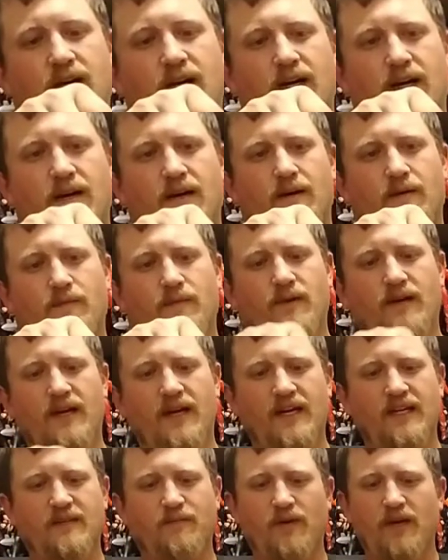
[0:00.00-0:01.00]
Um,
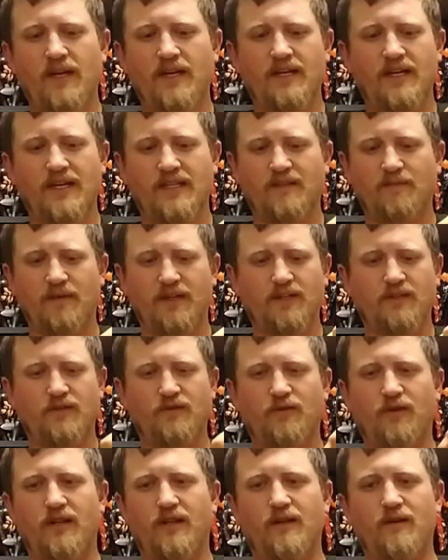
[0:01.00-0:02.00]
and it's probably not special
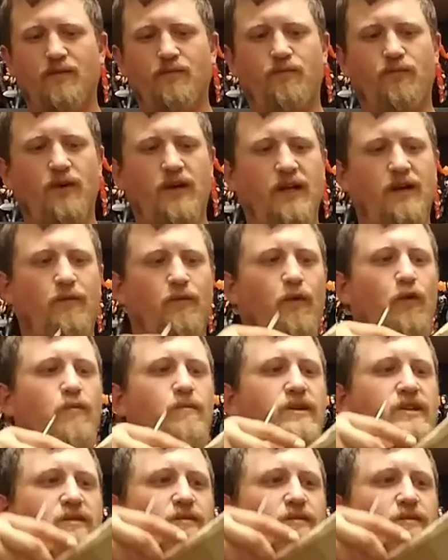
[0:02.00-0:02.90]
to, probably won't be